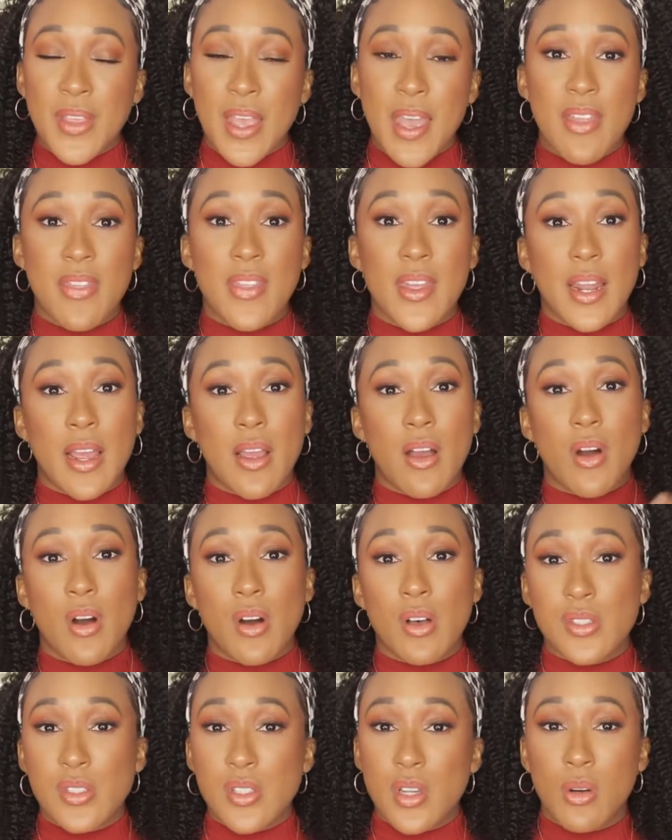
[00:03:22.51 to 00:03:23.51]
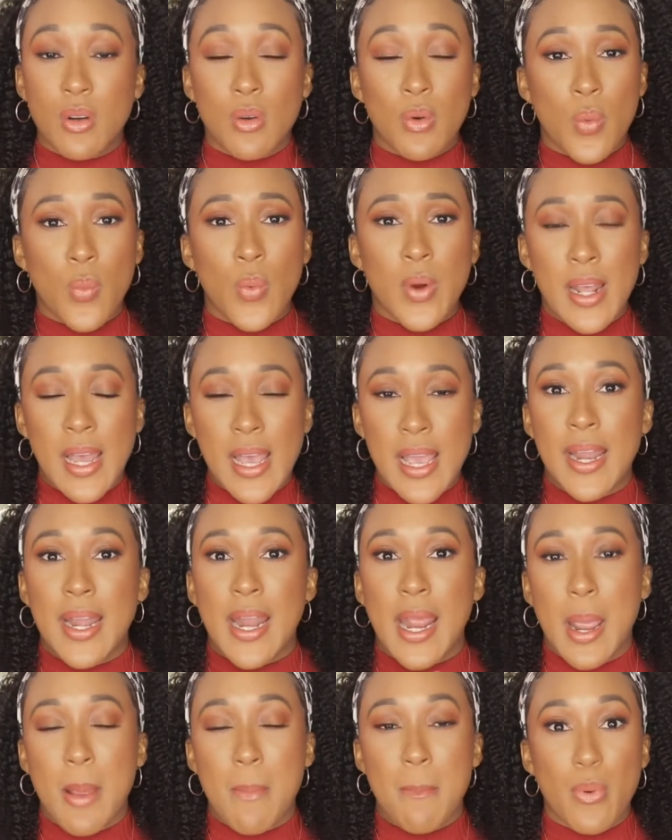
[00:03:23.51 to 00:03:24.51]
And then I also went ahead
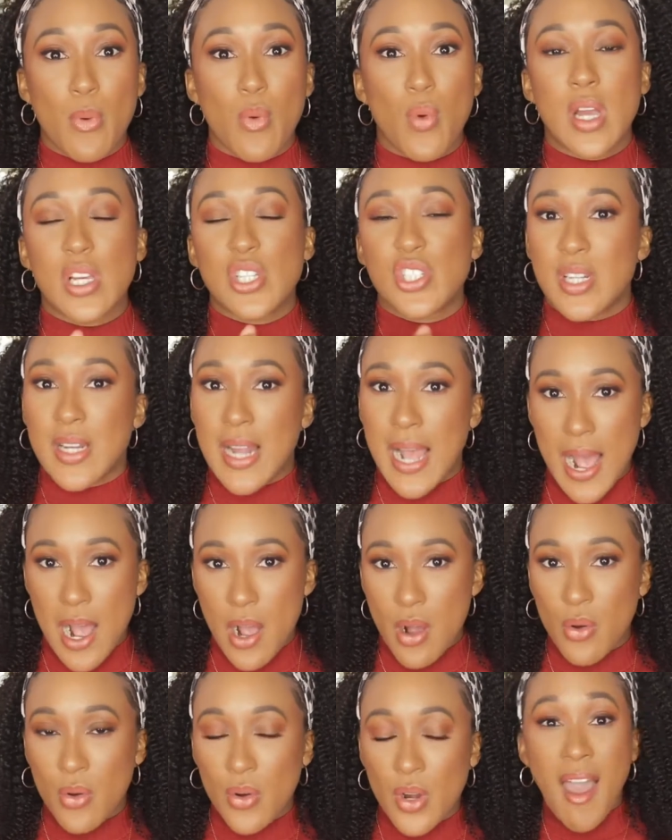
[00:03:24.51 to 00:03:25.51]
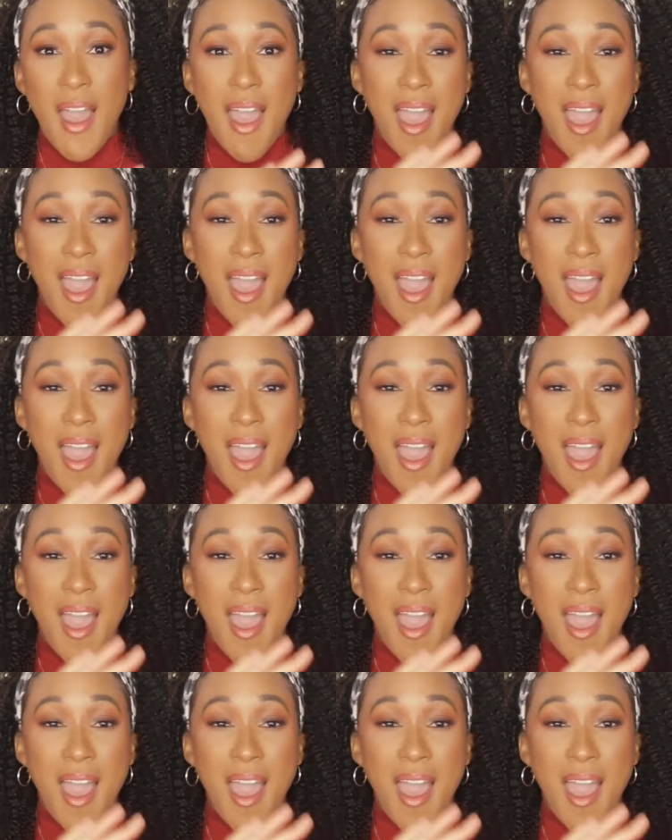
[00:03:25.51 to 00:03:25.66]
and brushed it out.